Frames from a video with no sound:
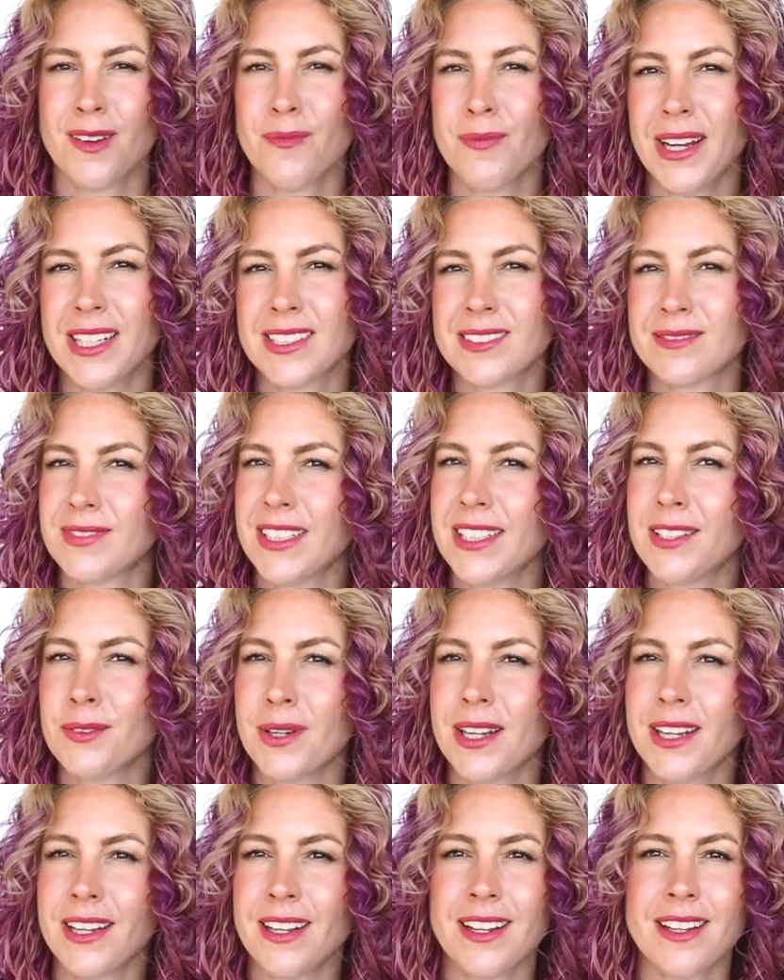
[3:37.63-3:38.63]
But this
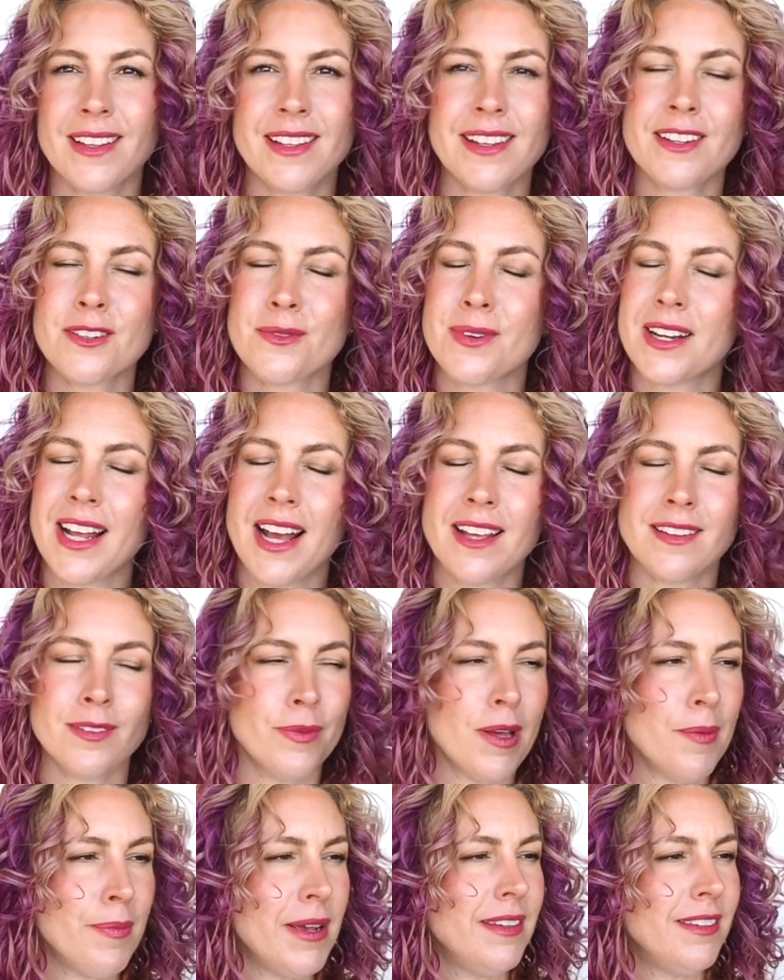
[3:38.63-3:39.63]
one, the little one, has
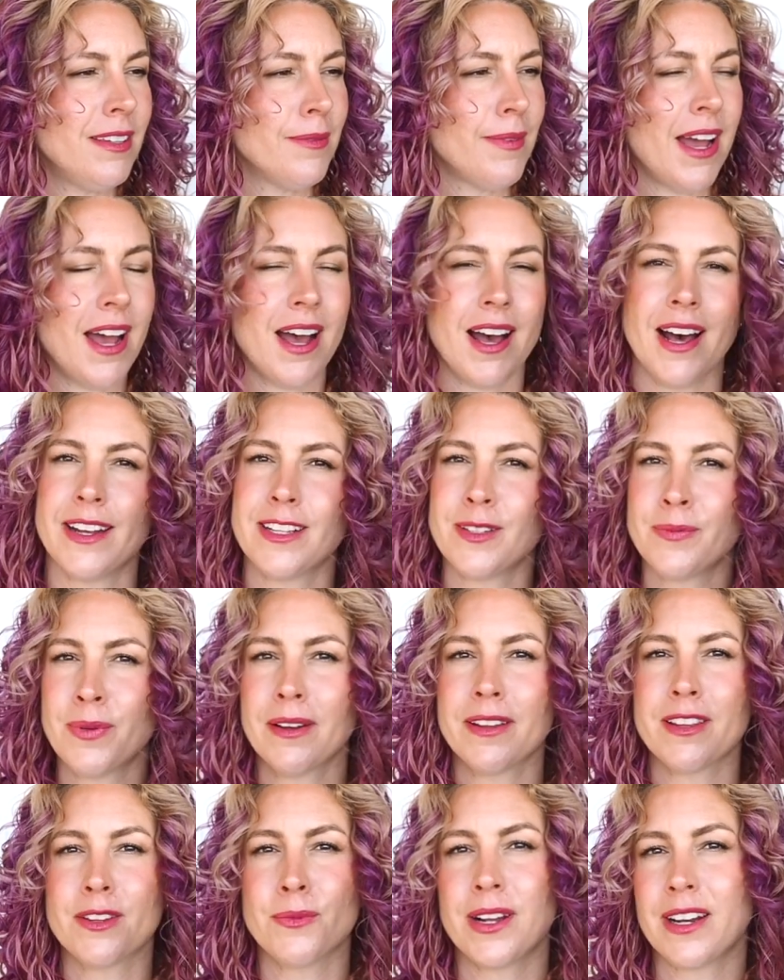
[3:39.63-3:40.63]
a piece in my heart. It's
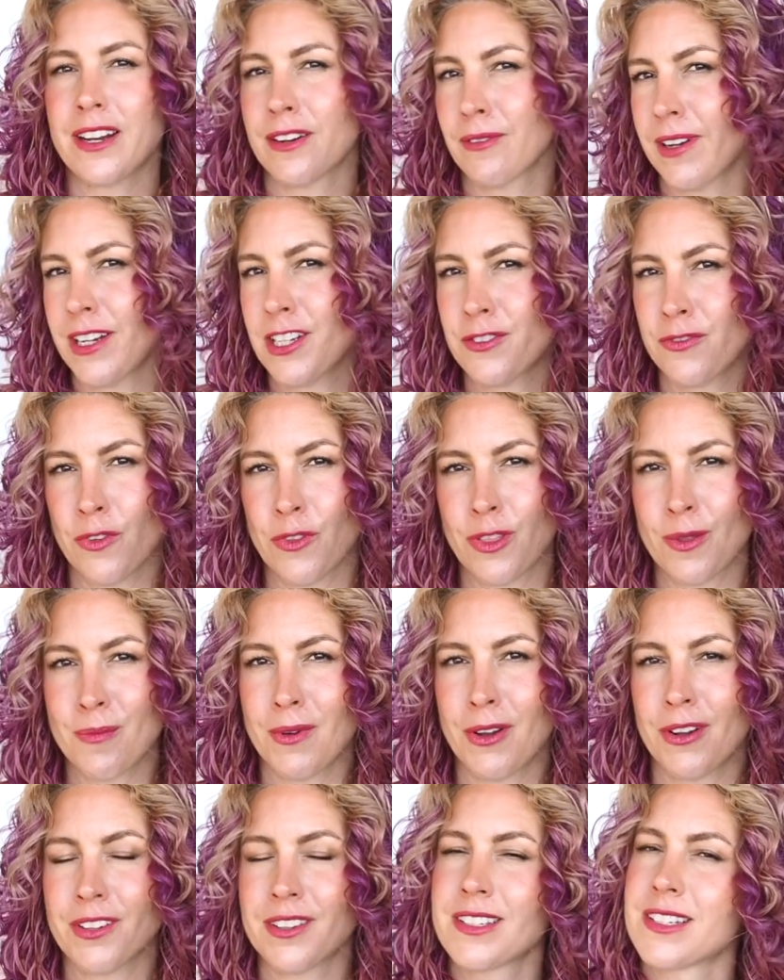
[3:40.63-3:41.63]
probably the one I reach for the
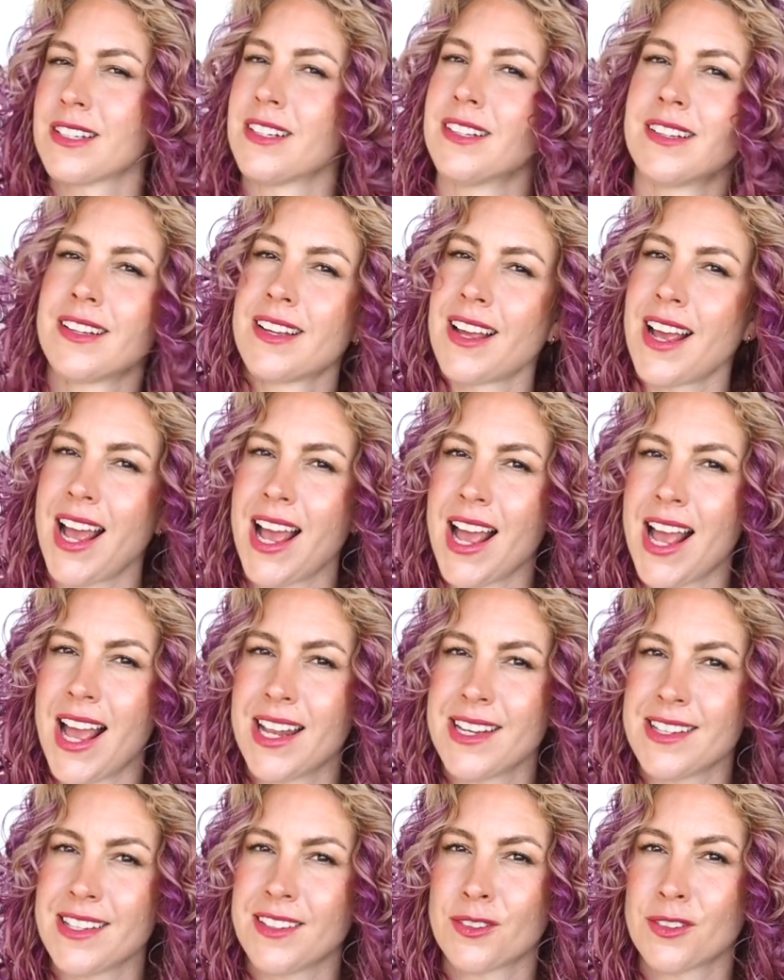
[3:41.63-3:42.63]
most
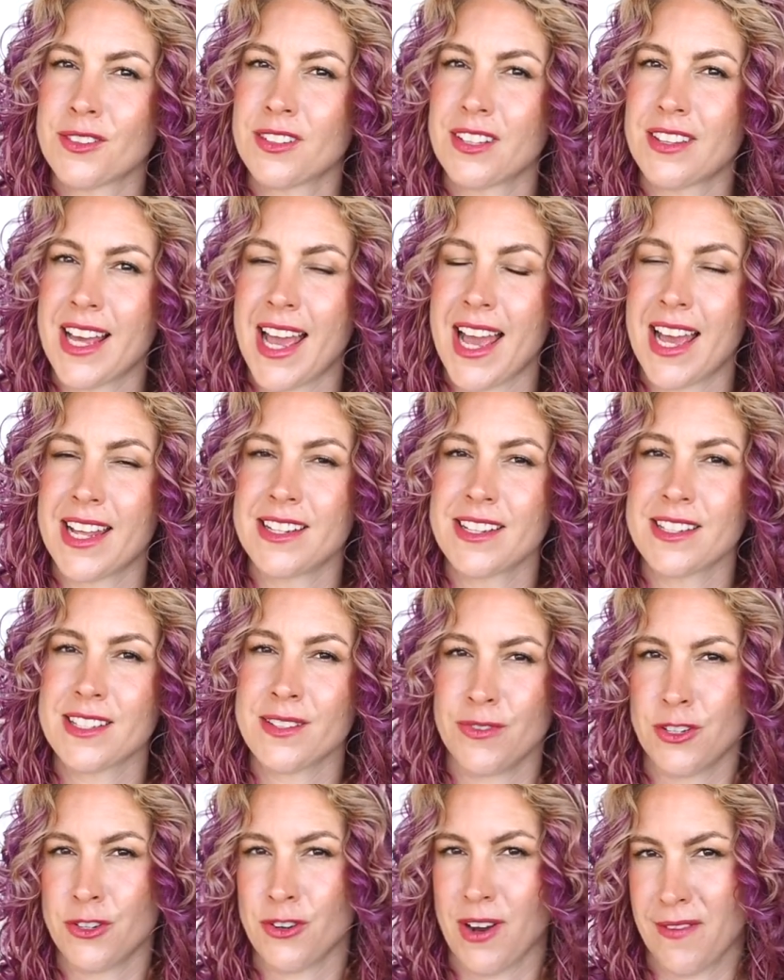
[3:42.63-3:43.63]
and is also the
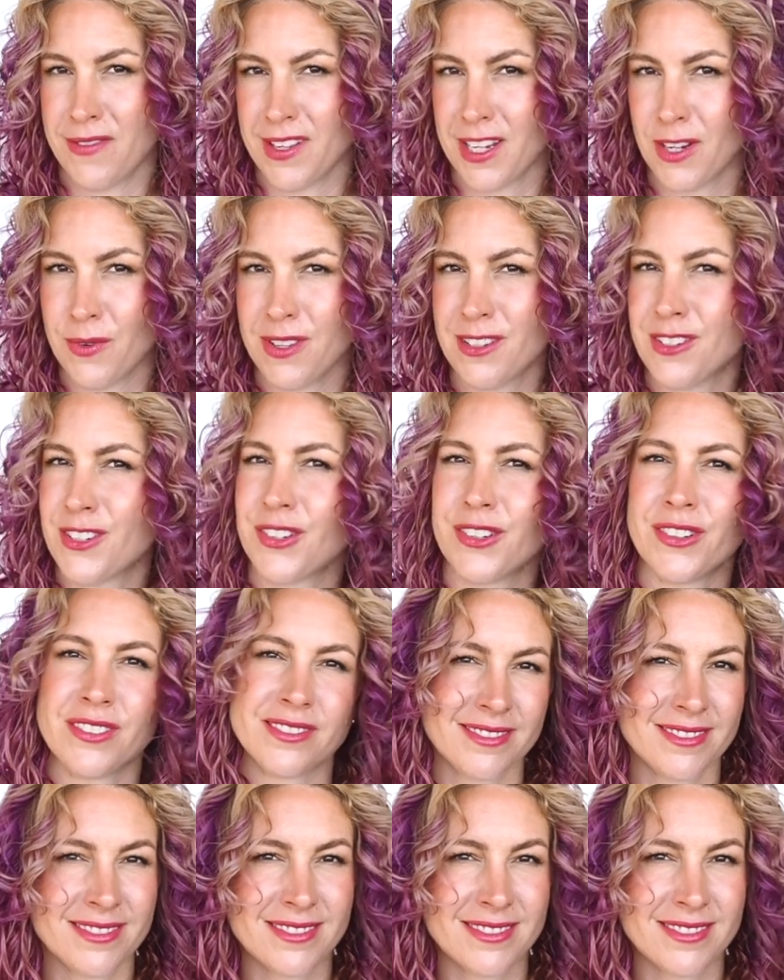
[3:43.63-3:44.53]
handiest for traveling with too.